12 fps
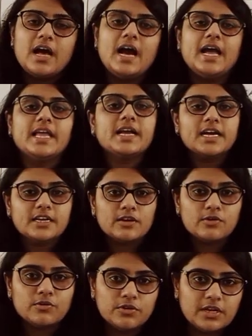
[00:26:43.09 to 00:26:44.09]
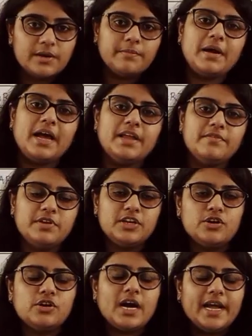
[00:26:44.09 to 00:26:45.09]
I conclude my
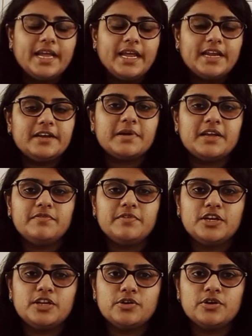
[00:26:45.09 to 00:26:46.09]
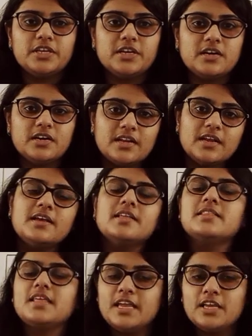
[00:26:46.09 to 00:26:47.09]
video, I end my video
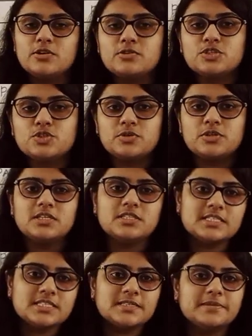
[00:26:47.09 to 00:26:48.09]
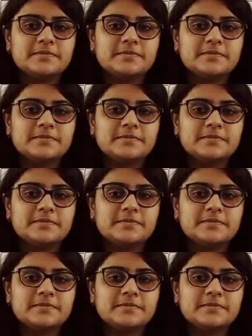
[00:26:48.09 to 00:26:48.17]
here. Thank you students.